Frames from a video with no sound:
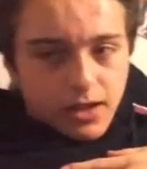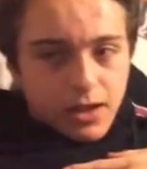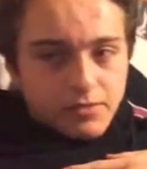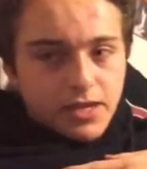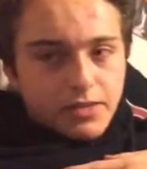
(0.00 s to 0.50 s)

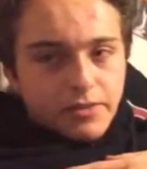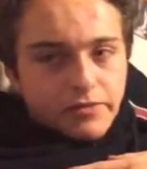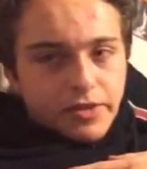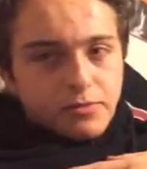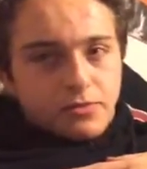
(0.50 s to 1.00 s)
I'm taking my
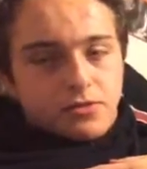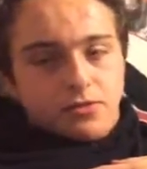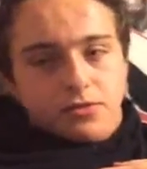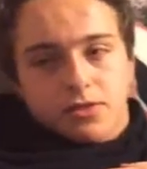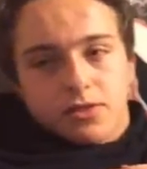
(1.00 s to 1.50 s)
vitamins,
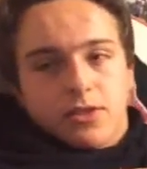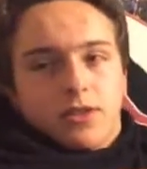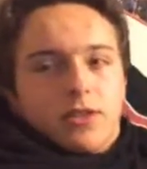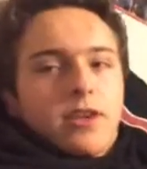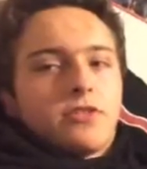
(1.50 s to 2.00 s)

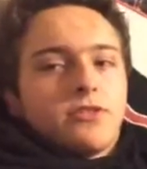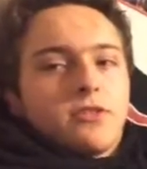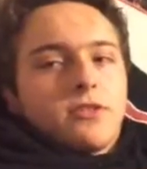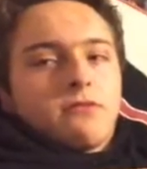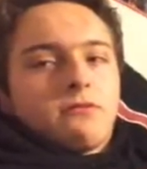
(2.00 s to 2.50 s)
as you
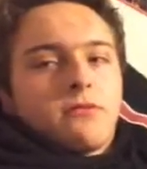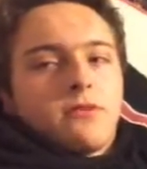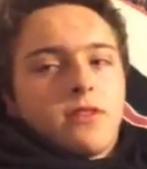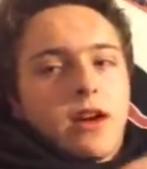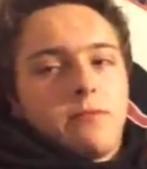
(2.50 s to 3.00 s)
know.
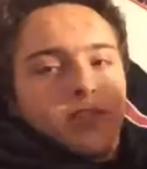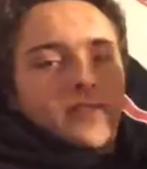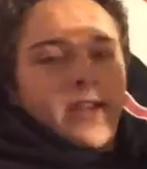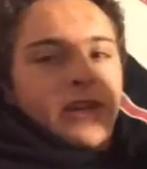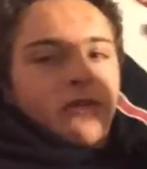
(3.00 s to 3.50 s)
I'm just
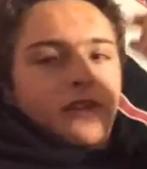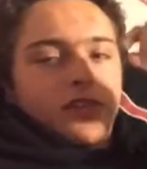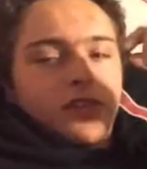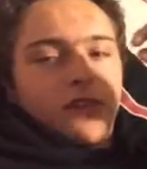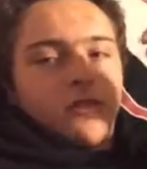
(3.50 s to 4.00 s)
staying healthy,
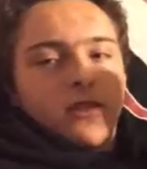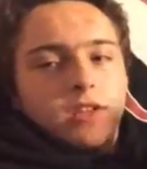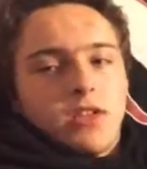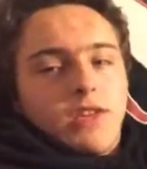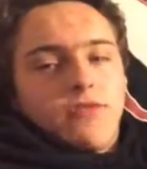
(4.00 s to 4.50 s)
so
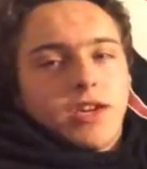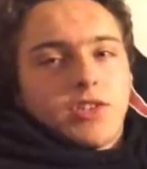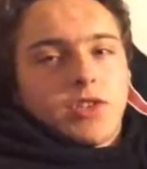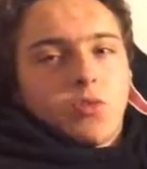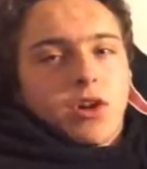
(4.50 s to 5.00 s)
if you guys
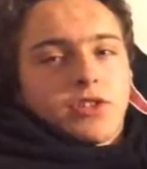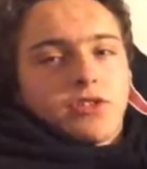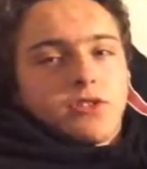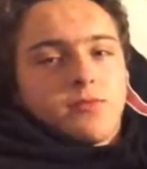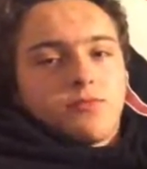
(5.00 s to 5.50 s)
are watching
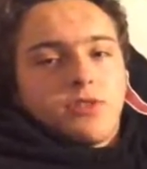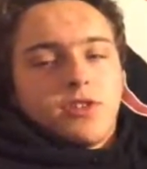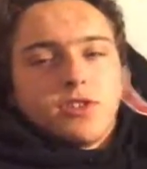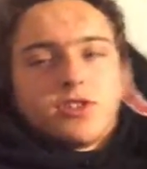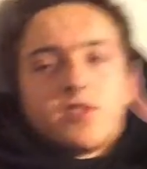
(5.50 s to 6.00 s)
this, please
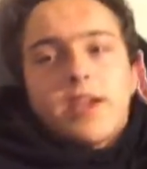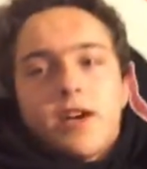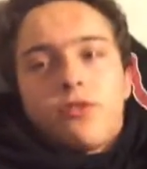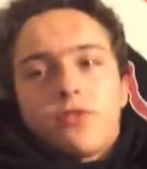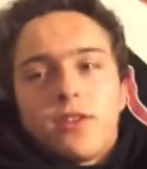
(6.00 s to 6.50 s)
just stay
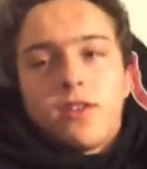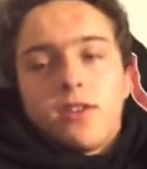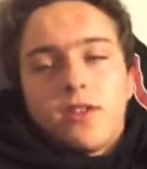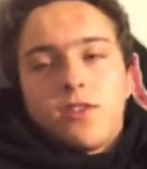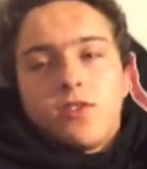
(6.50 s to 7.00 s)
healthy.
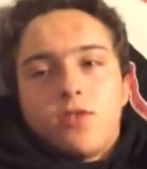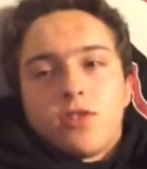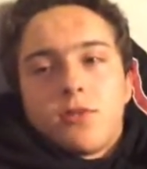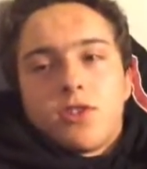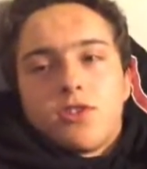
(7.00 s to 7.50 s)
Do
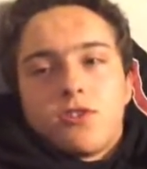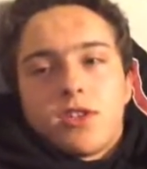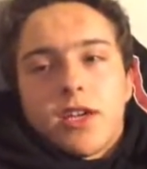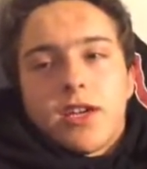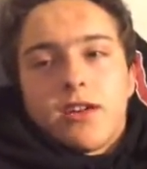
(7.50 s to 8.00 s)
as much as you
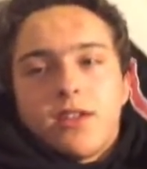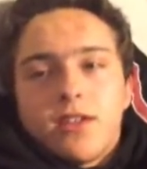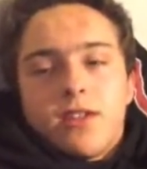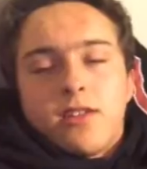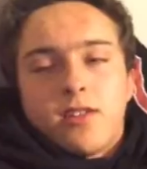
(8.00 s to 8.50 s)
can
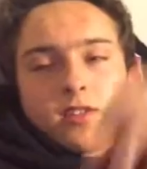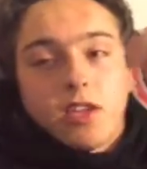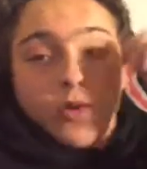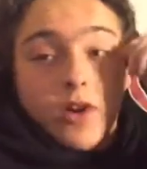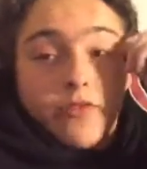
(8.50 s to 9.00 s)
to stay
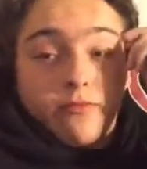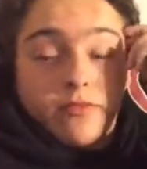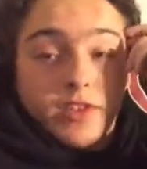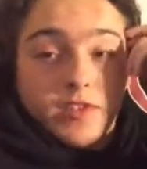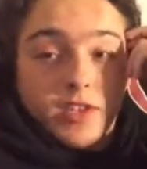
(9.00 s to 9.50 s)
away from
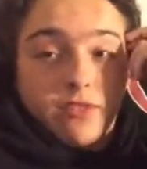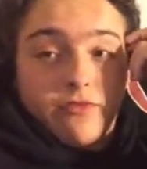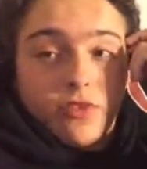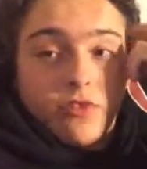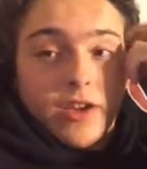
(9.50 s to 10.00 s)
things like the
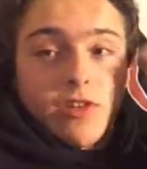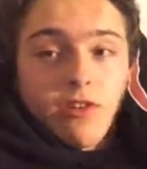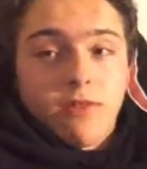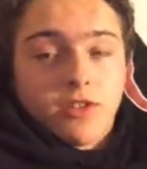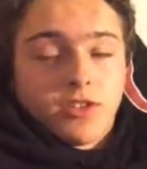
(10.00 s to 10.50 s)
flu. I know I
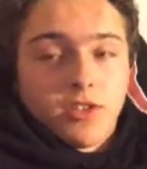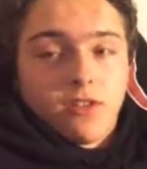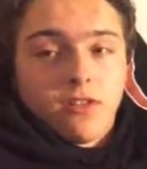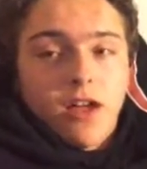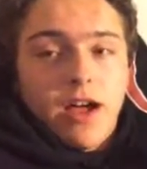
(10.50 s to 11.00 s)
mention it a
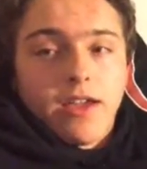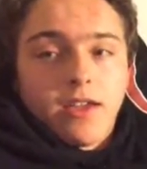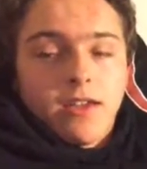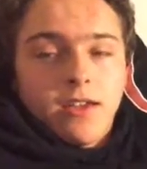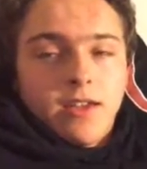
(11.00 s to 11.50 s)
lot
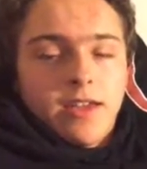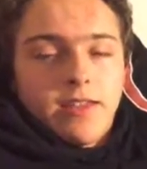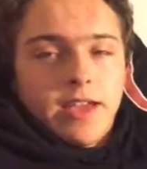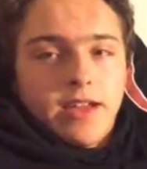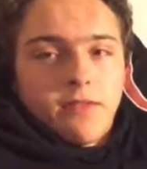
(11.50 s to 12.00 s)
in
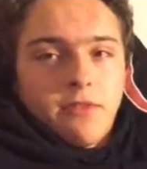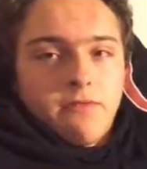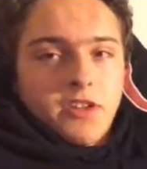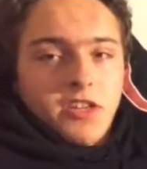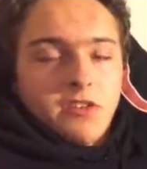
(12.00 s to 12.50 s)
the end of my
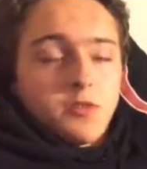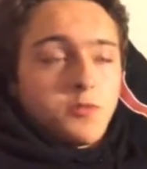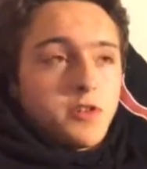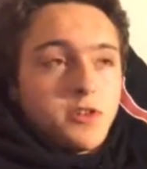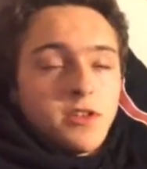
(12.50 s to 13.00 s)
videos,
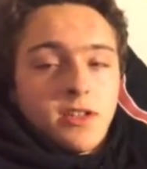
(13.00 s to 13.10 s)
but